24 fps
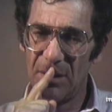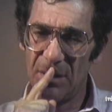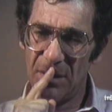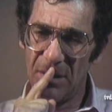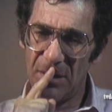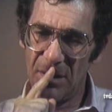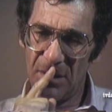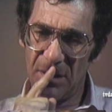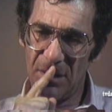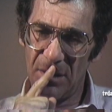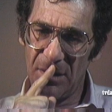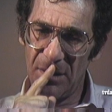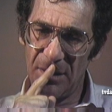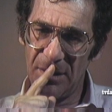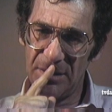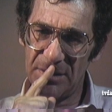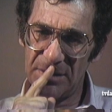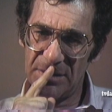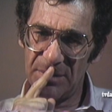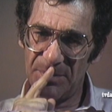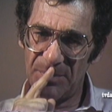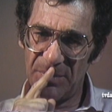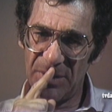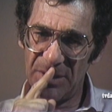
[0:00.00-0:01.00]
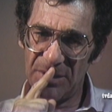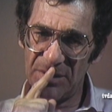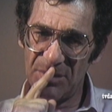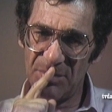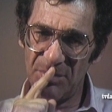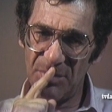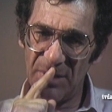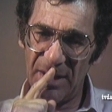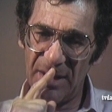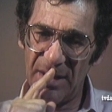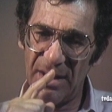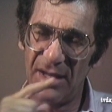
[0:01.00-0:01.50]
Uh, it's a picture
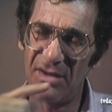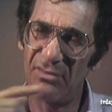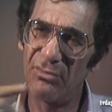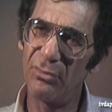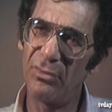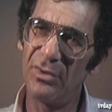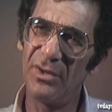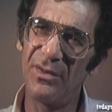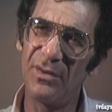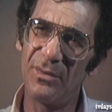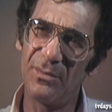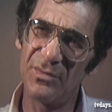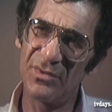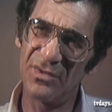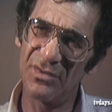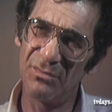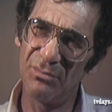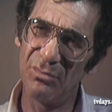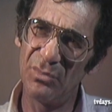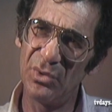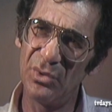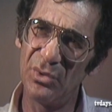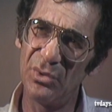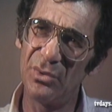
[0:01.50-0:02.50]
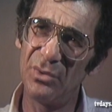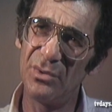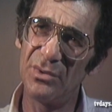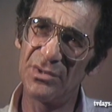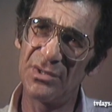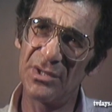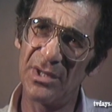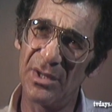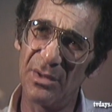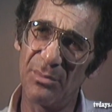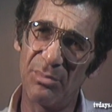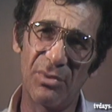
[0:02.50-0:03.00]
made out of rhythms and
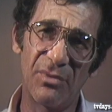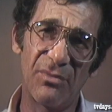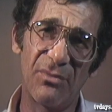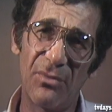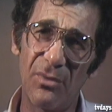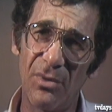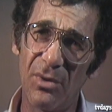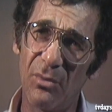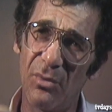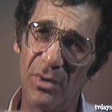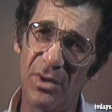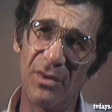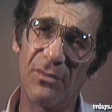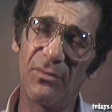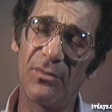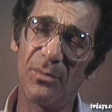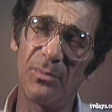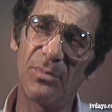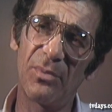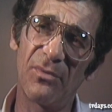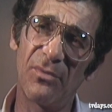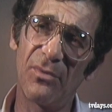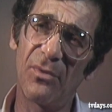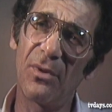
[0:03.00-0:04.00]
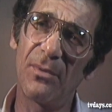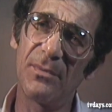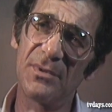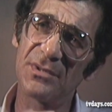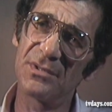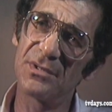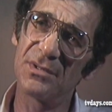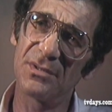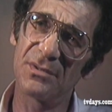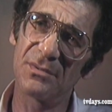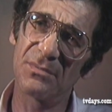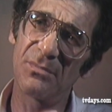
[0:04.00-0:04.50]
moods and a perform wonderful
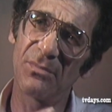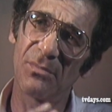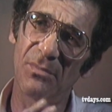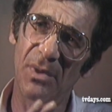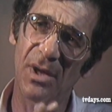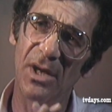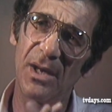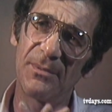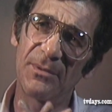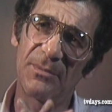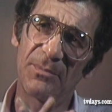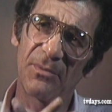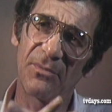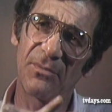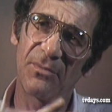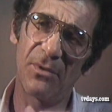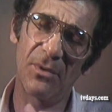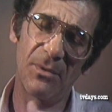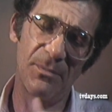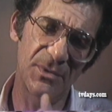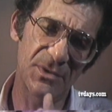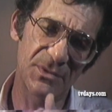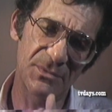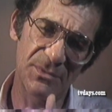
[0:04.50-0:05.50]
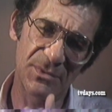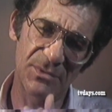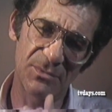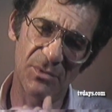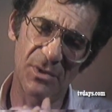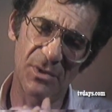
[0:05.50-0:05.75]
performances. Bob's performance was